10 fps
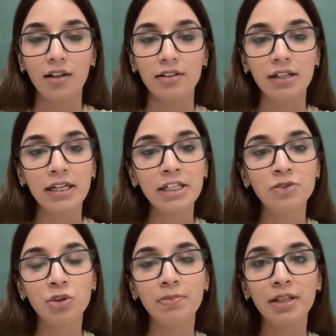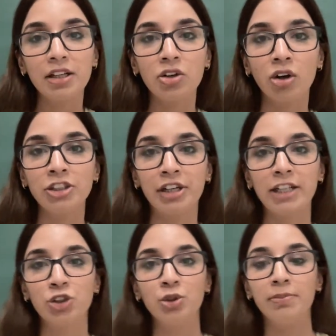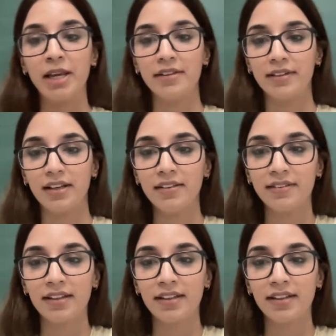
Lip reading: Third would be the contractual basis.